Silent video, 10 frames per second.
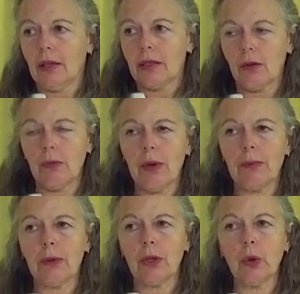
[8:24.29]
So
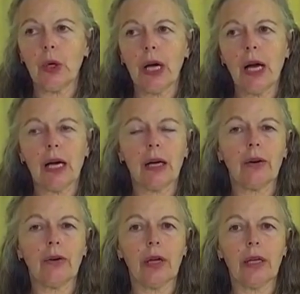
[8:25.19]
people who are
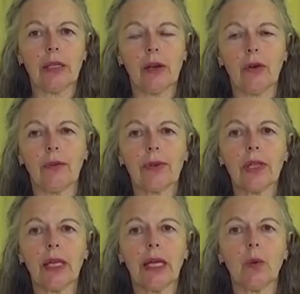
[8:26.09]
hungry, don't have
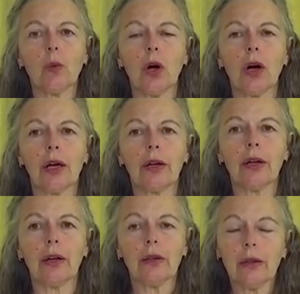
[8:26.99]
clean
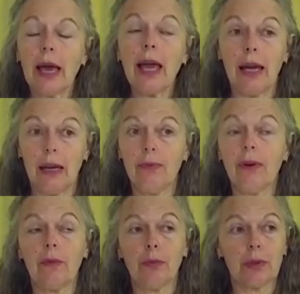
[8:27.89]
water,
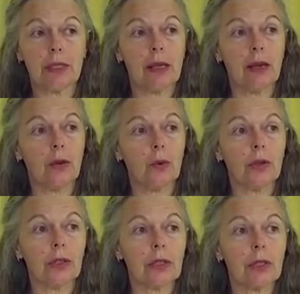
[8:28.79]
85% of the
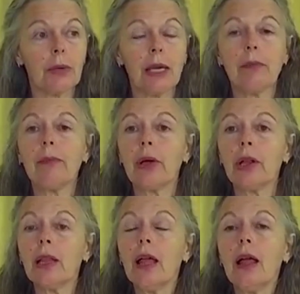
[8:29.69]
world's people,